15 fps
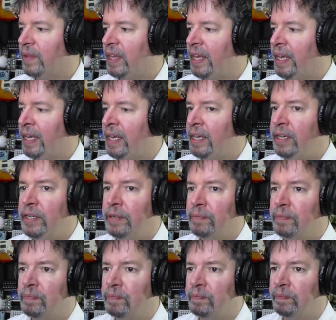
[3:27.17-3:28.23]
And
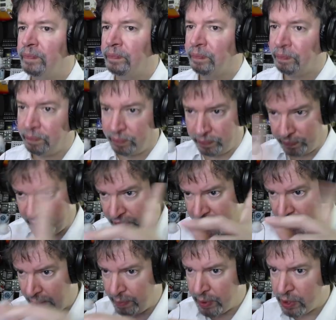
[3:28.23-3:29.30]

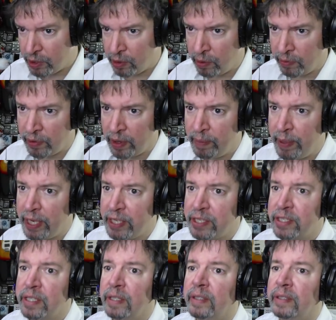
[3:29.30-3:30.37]
same is true for the bus.